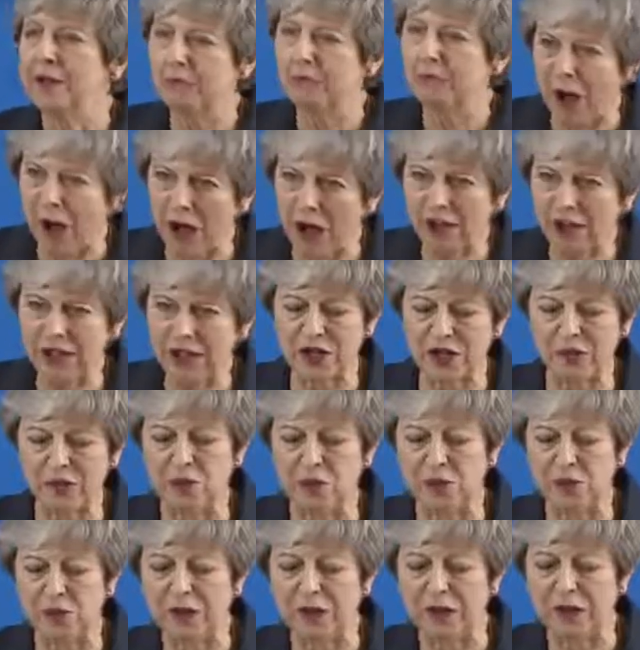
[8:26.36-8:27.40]
The Barnett
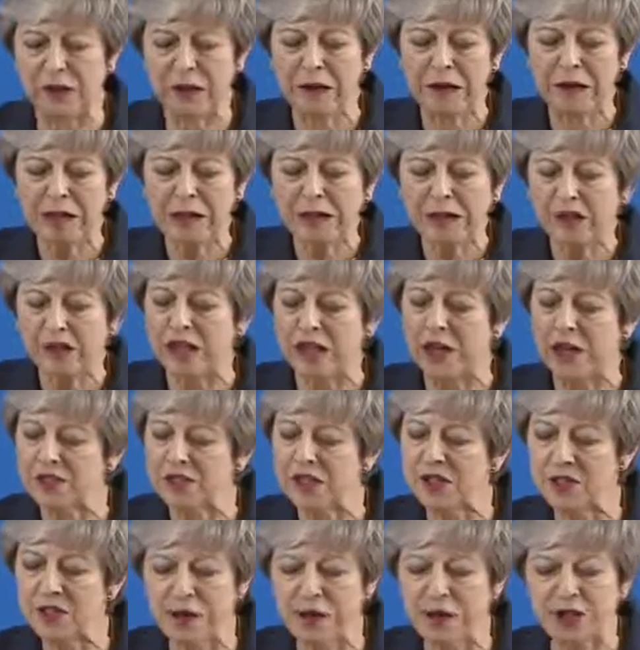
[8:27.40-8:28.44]
formula
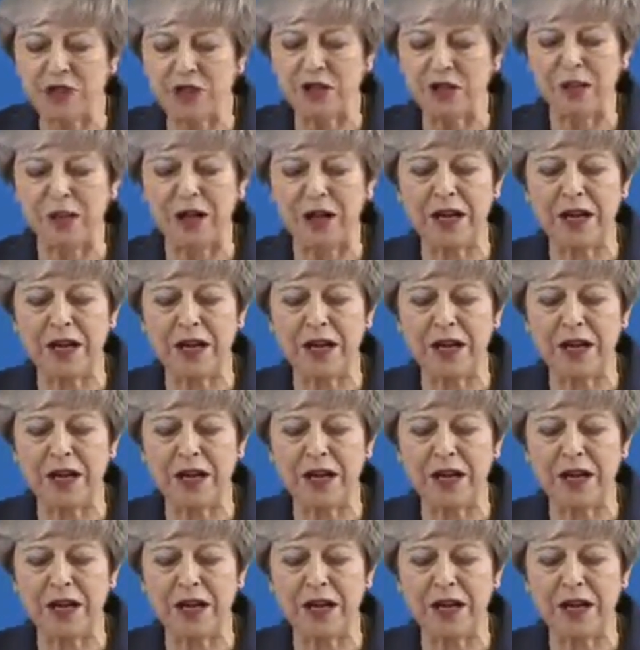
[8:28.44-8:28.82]
delivers spending